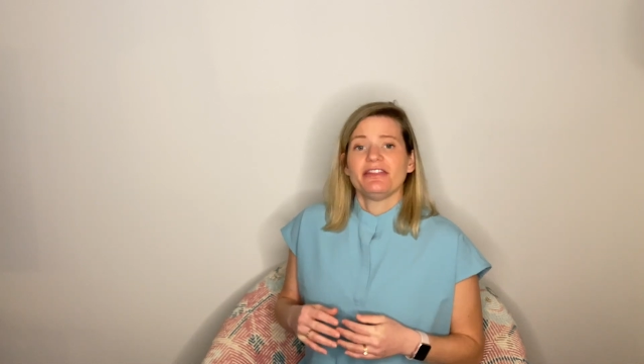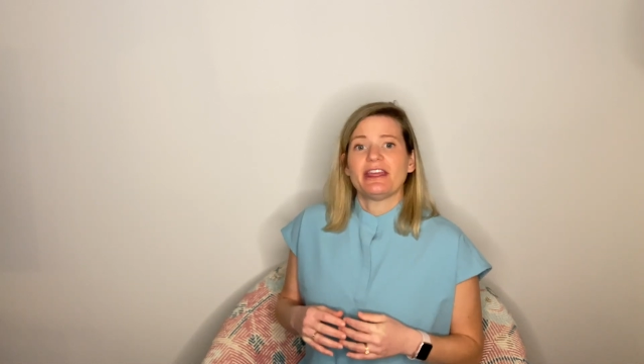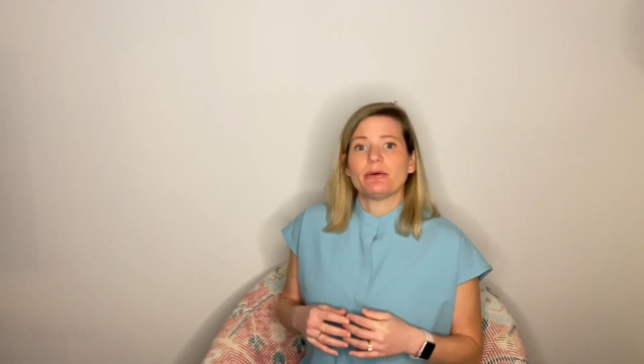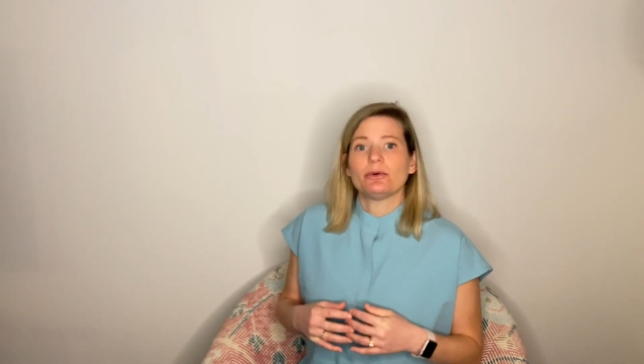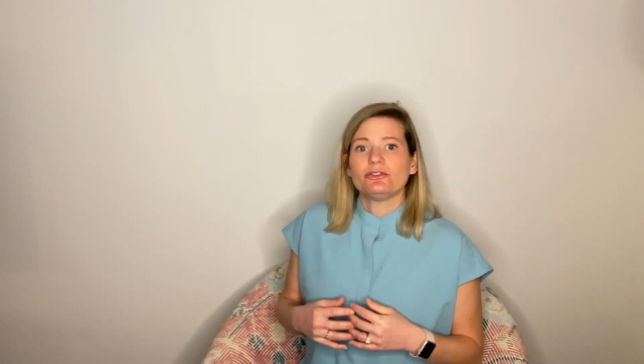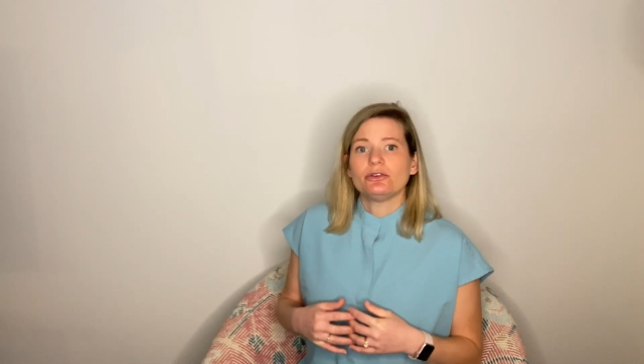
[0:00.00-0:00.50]

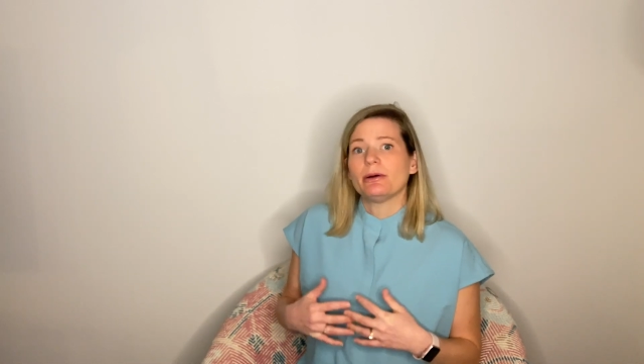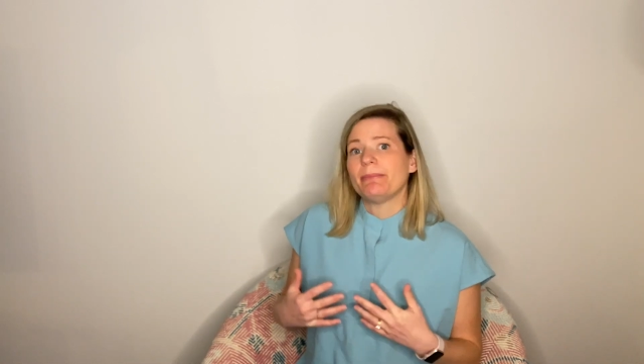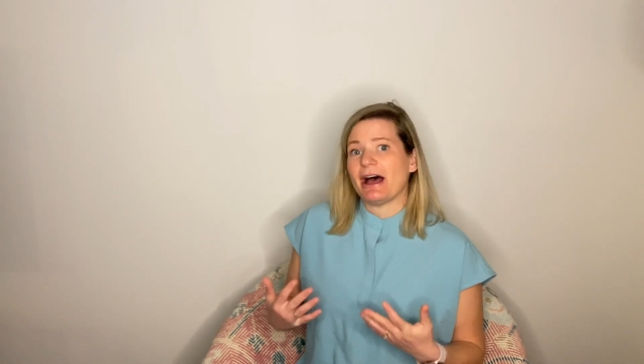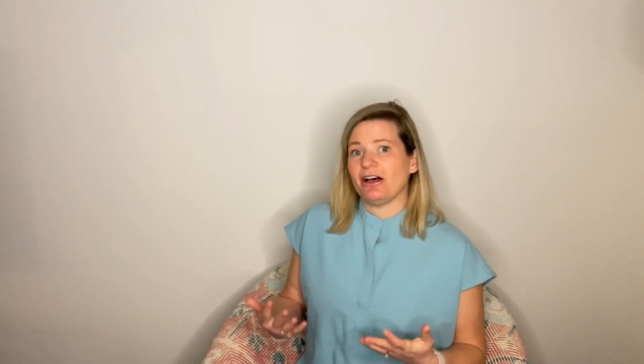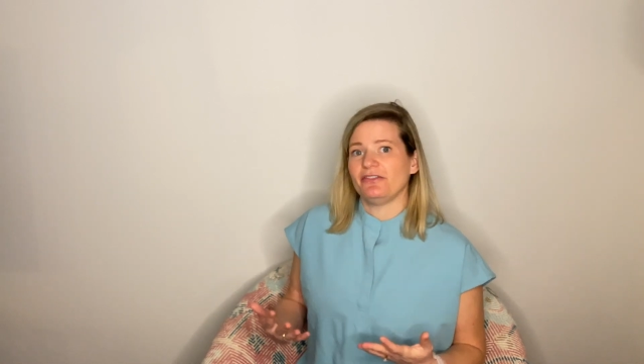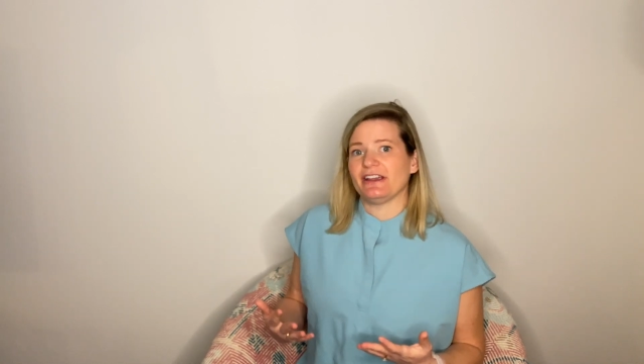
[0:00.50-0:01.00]
They will do a
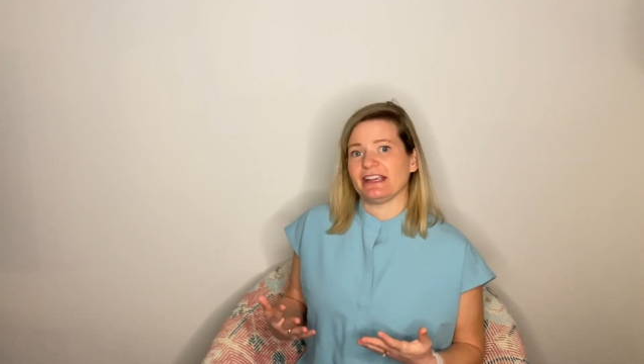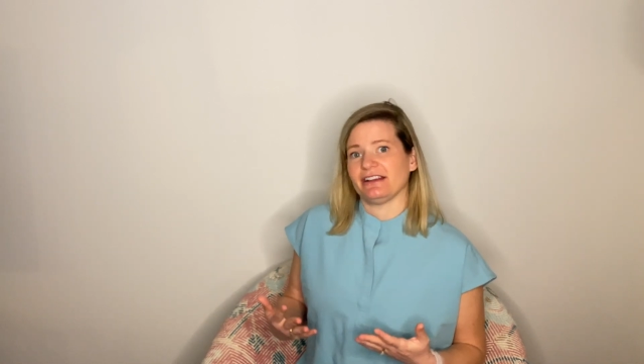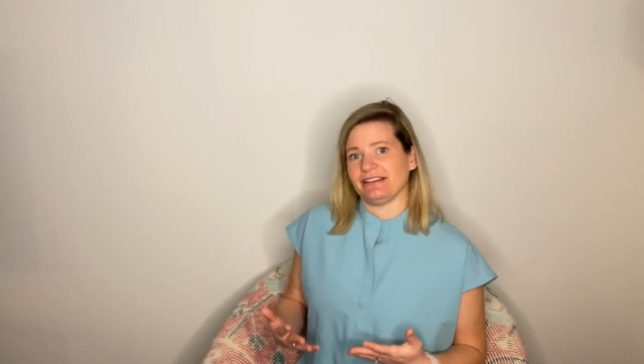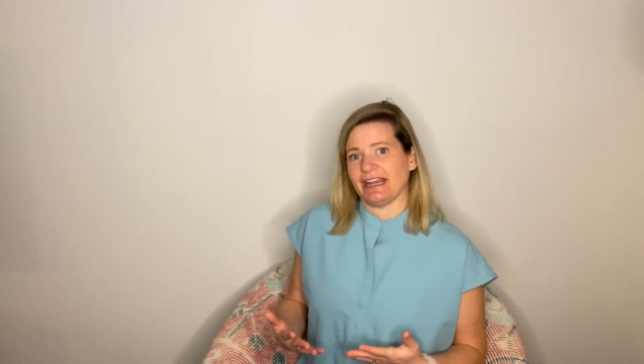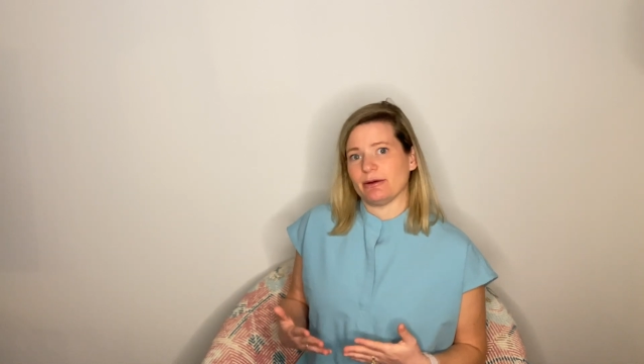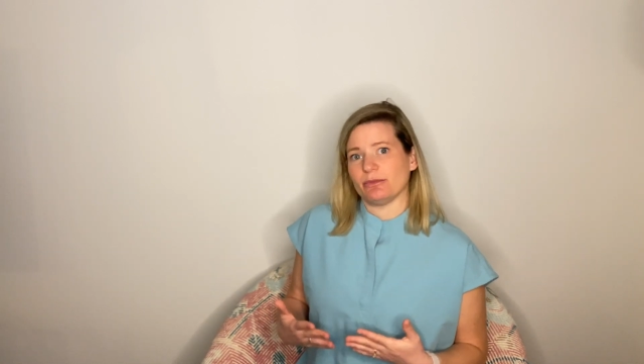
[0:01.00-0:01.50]
pelvic
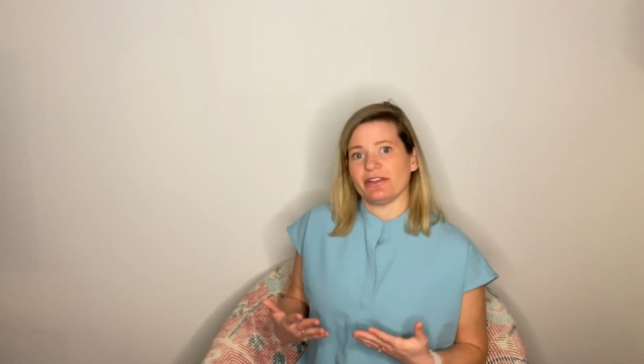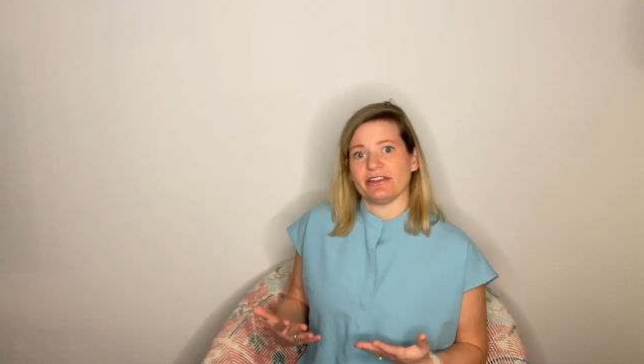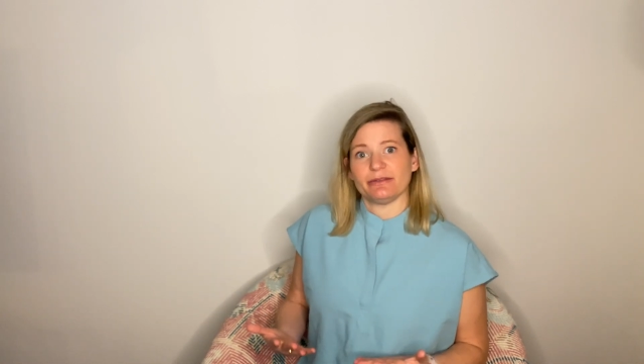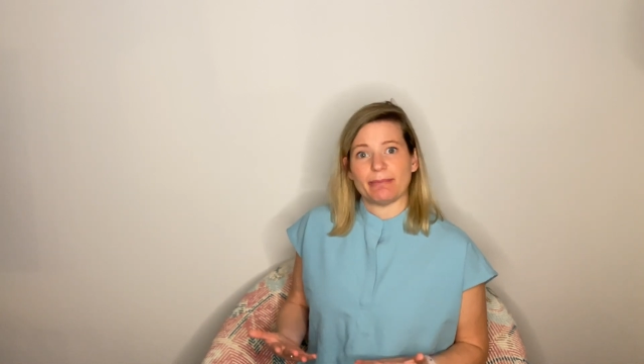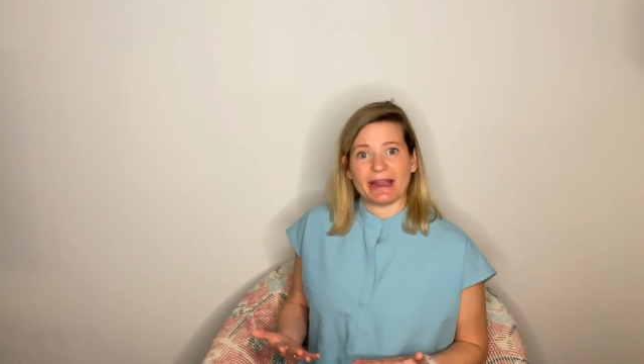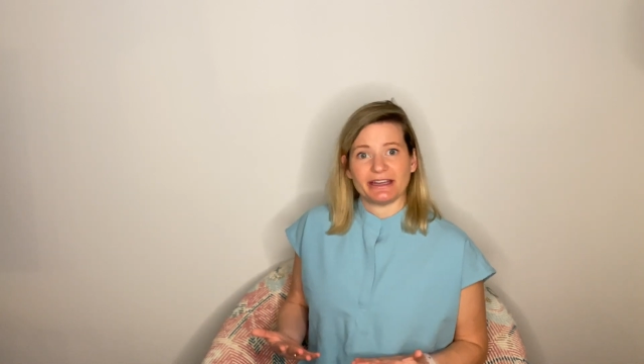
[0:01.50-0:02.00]
exam with a
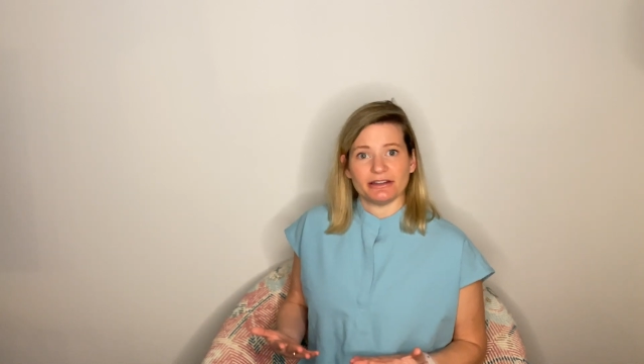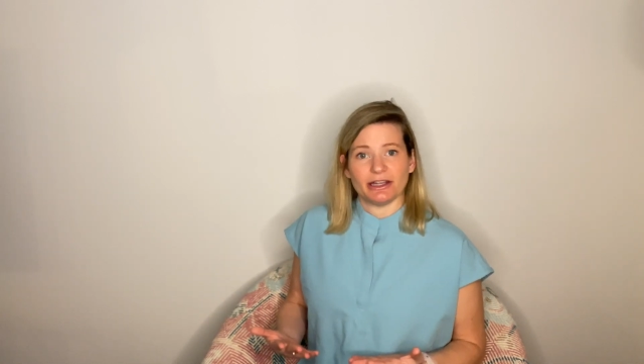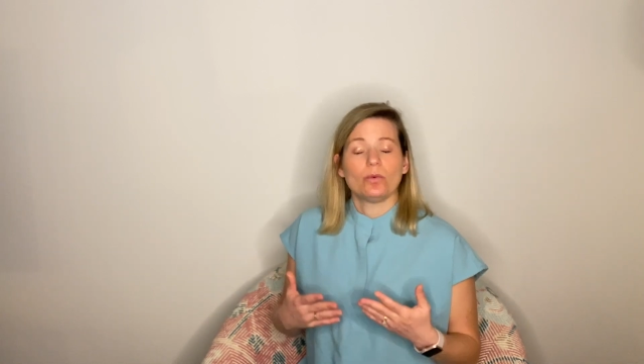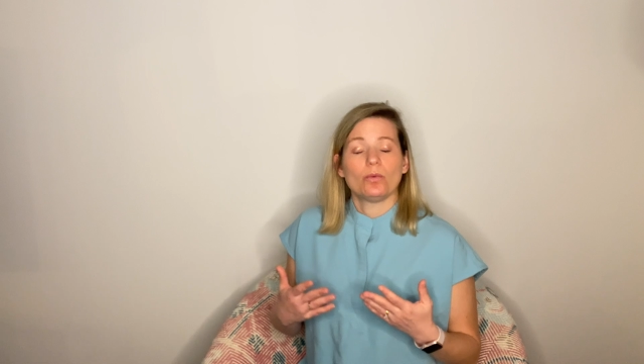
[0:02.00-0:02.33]
speculum.